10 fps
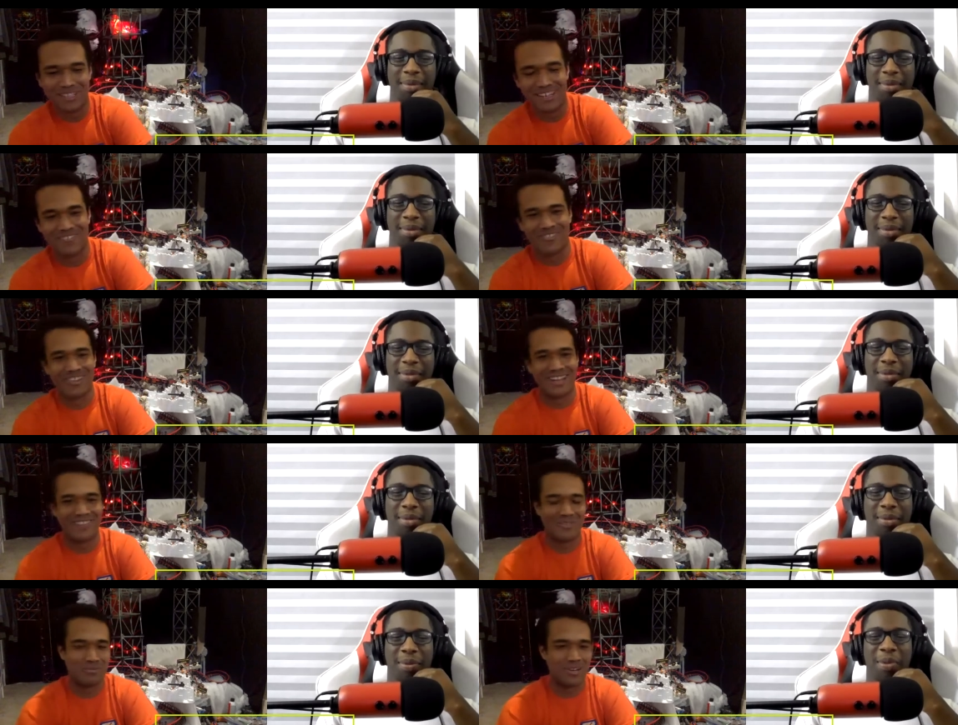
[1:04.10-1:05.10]
Speaker 1: it for life.
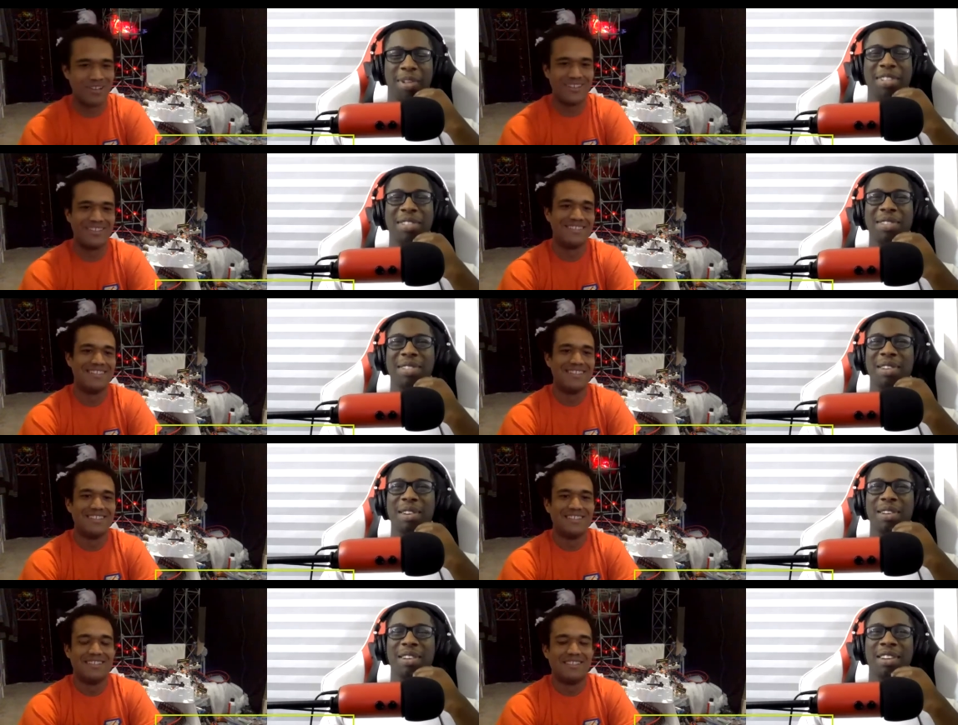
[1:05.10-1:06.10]
When
Speaker 2: did you
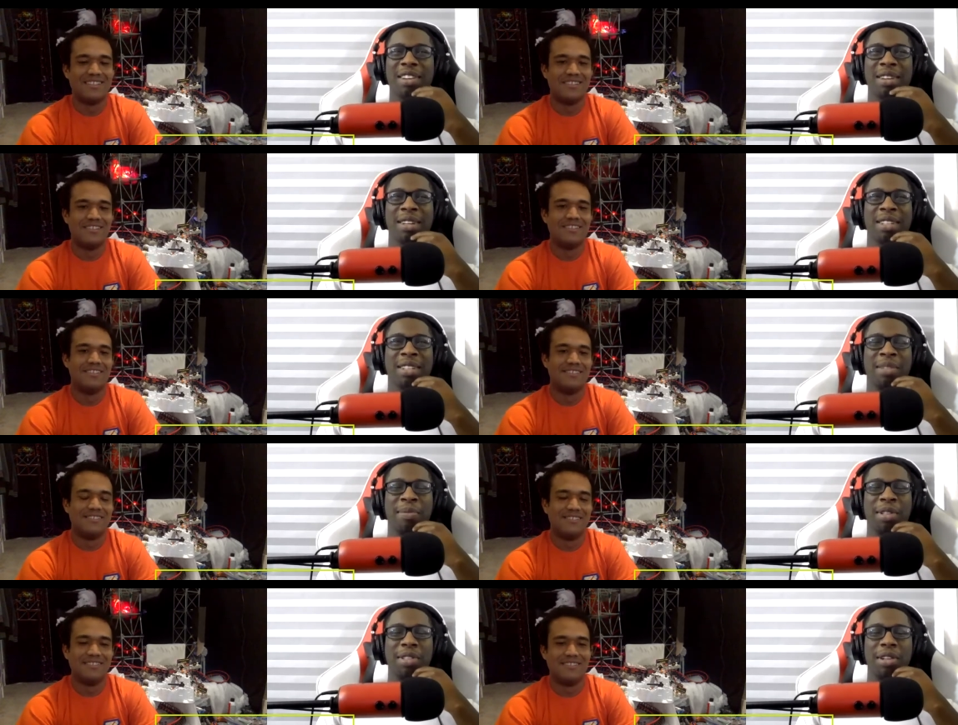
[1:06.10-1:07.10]
start uh, in the
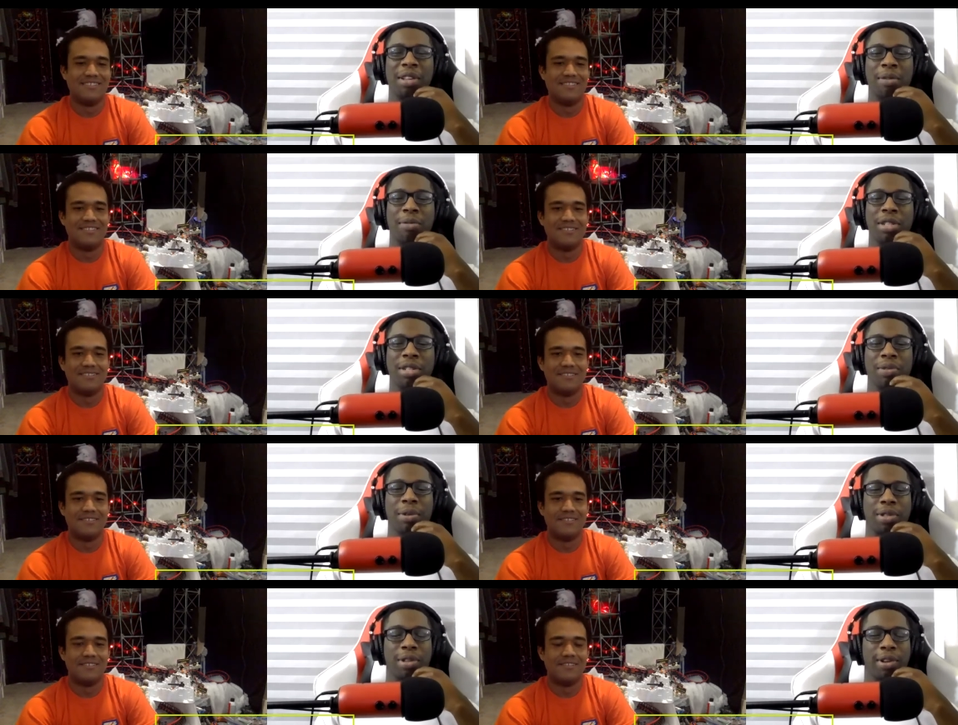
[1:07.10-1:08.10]
military? Like when did you
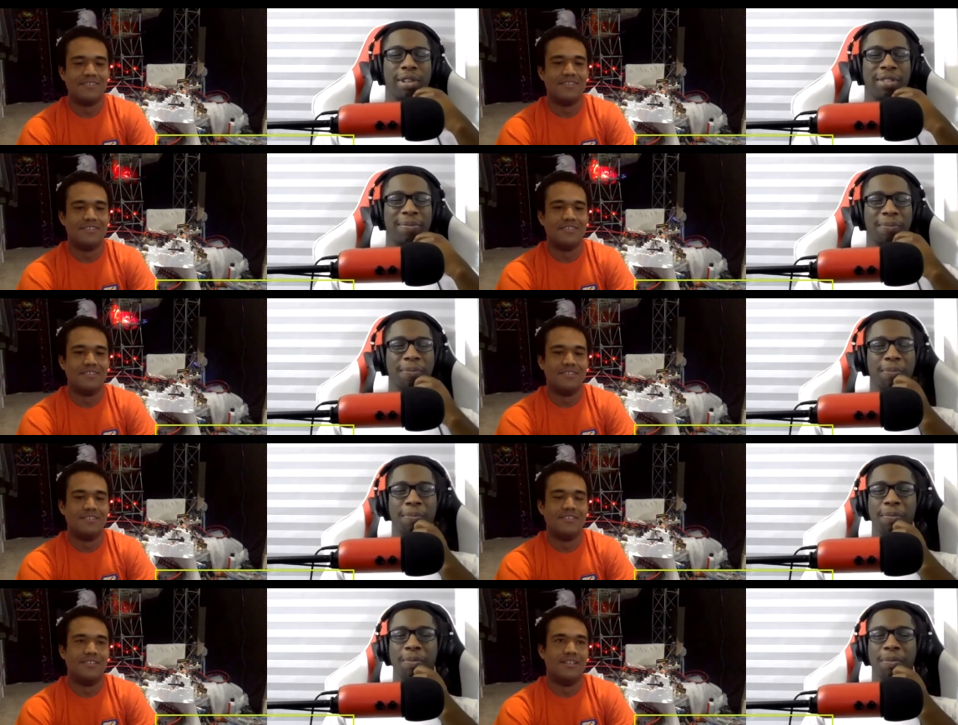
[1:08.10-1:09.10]
first start it?
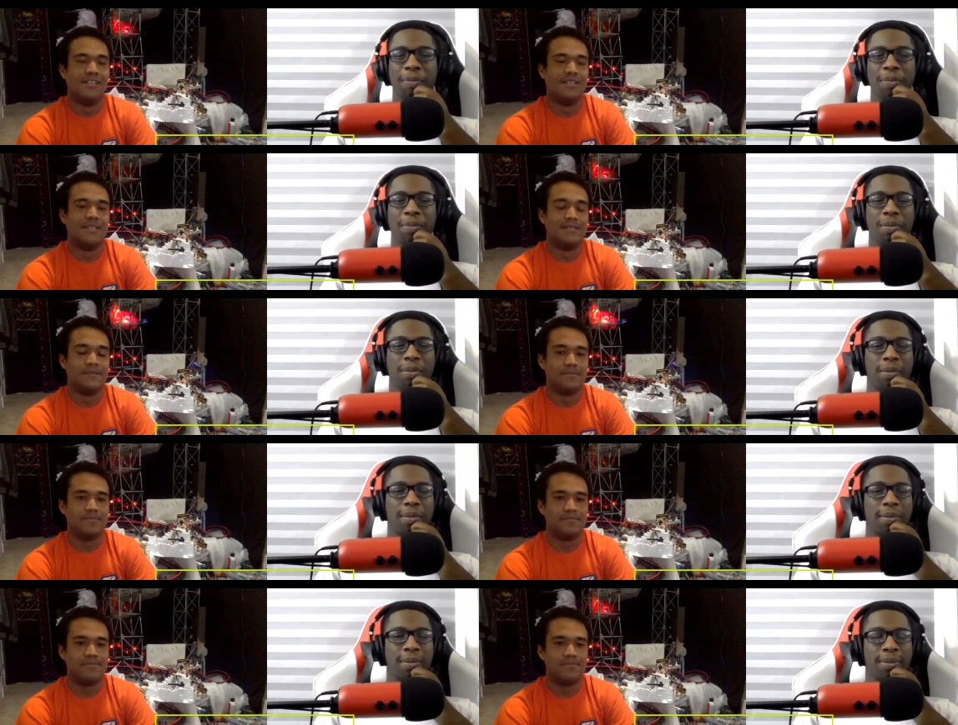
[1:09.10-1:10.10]
Speaker 1: Um,
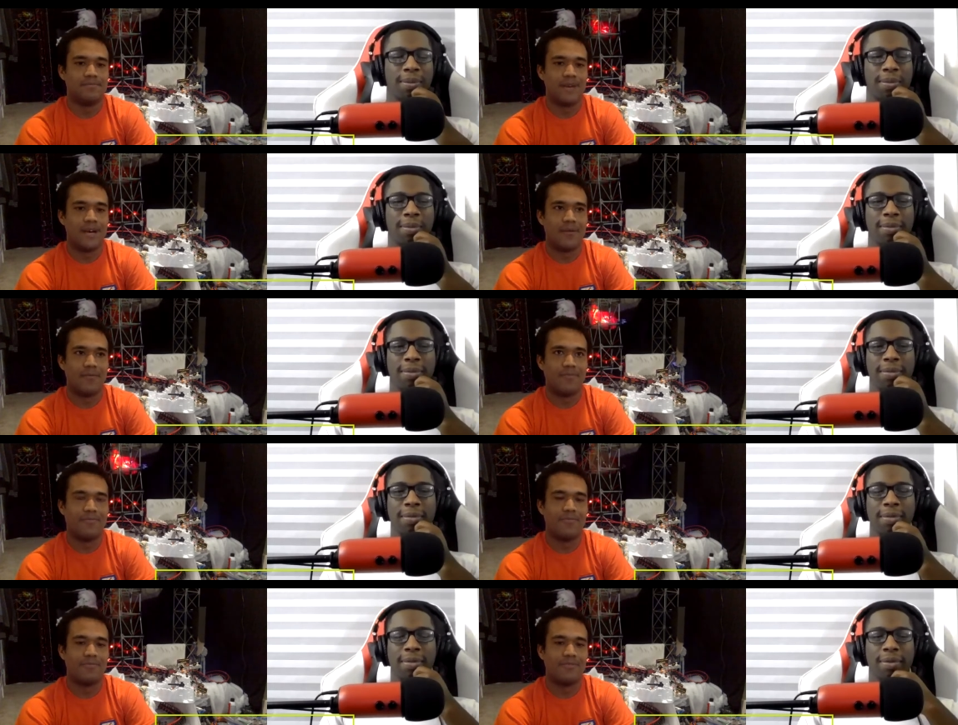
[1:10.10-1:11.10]
about
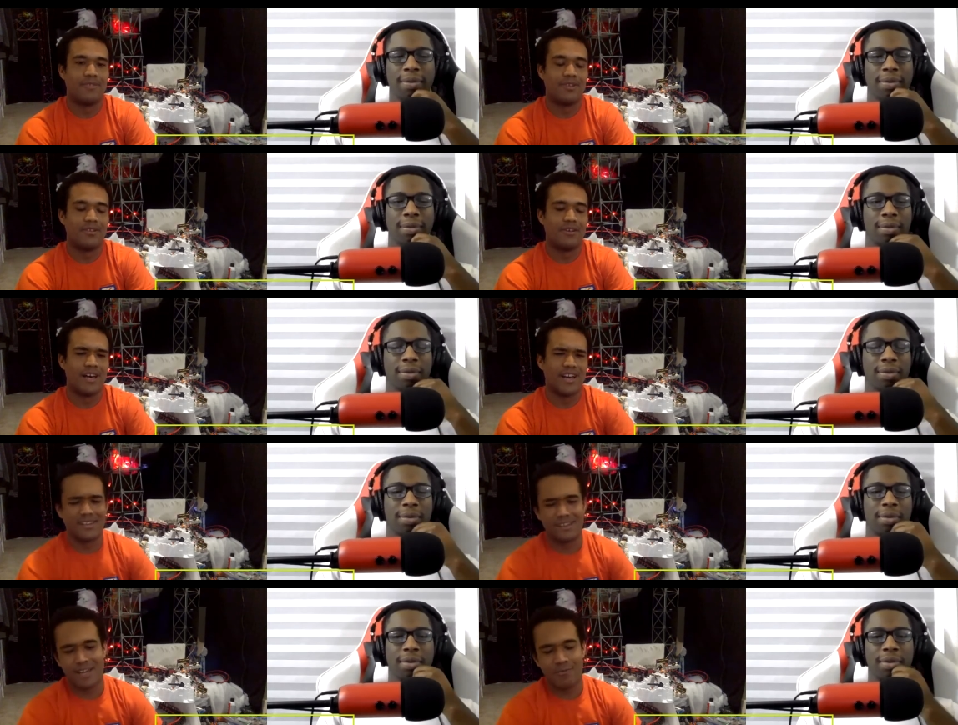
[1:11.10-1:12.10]
so I I,
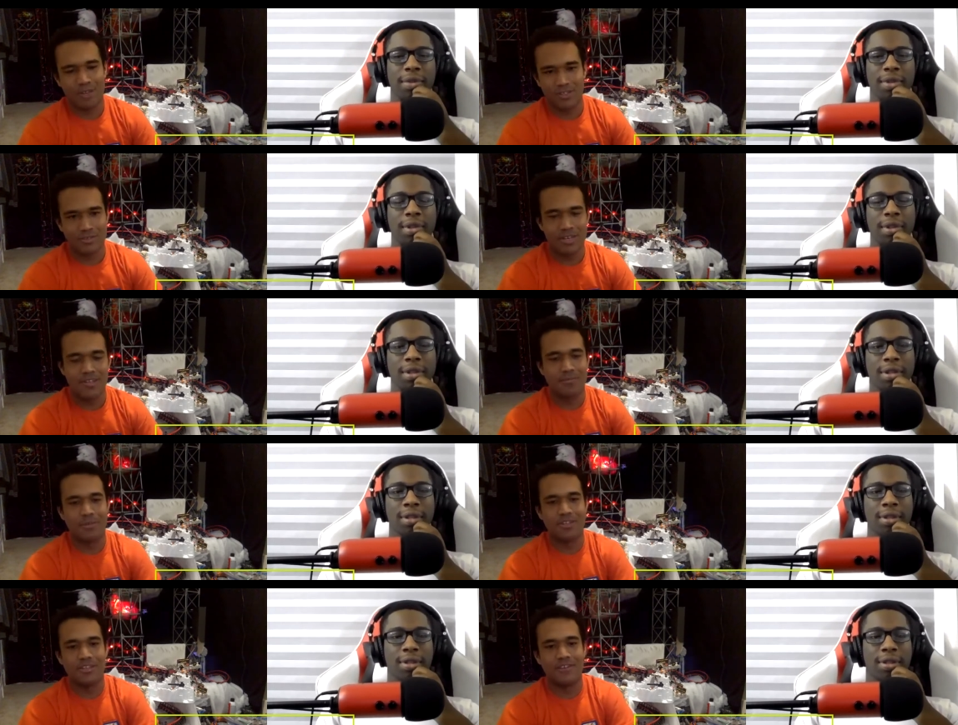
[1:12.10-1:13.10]
I went straight into the
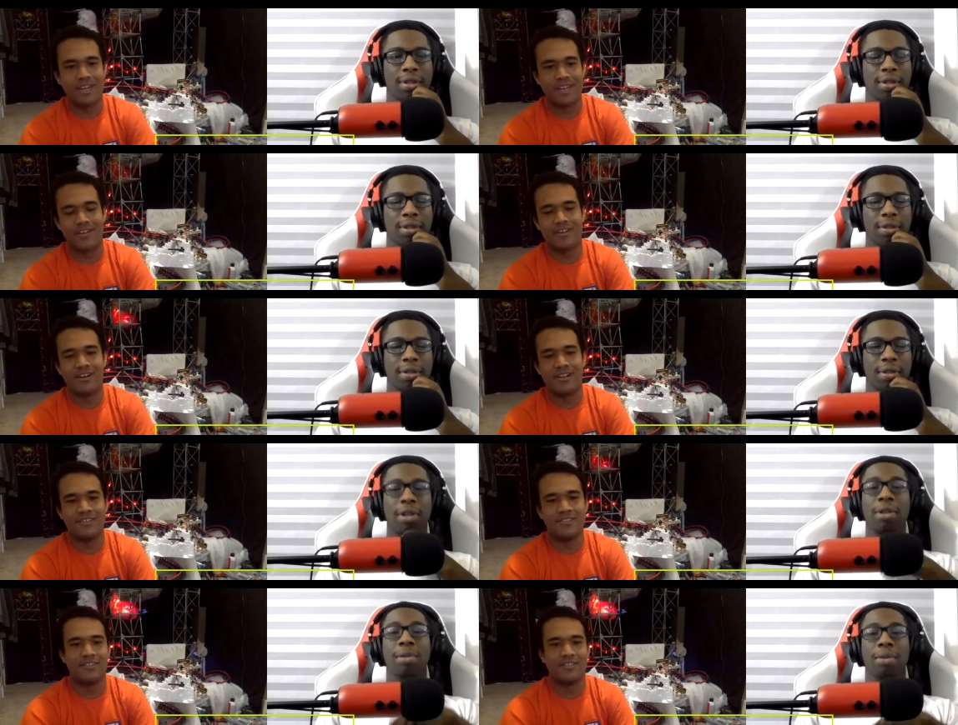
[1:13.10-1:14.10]
military right out of college.
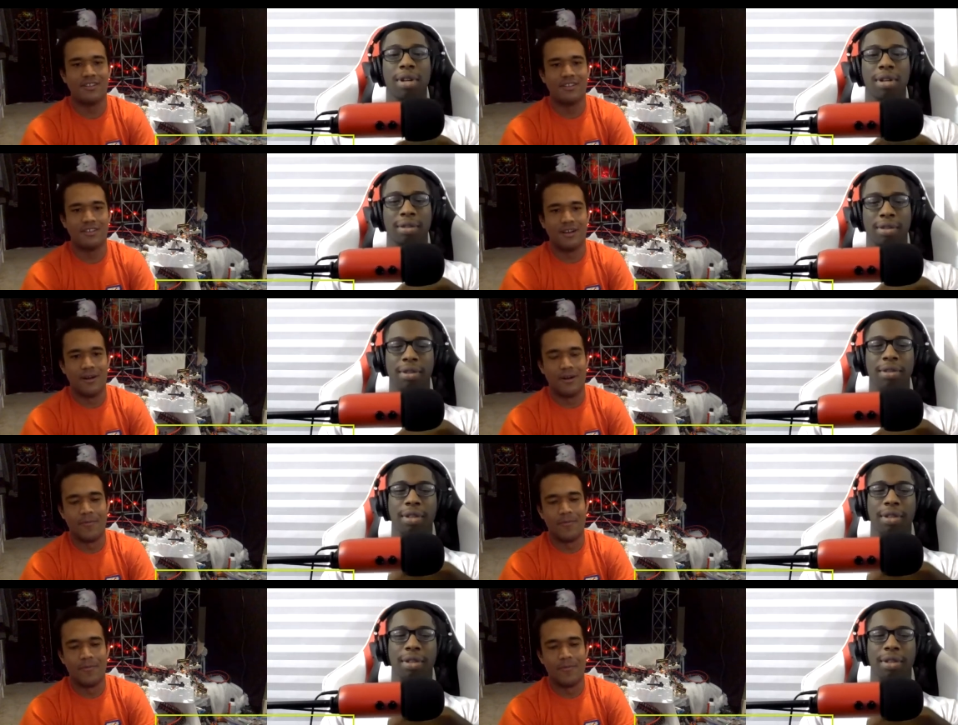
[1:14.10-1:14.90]
Oh wow. Um, okay.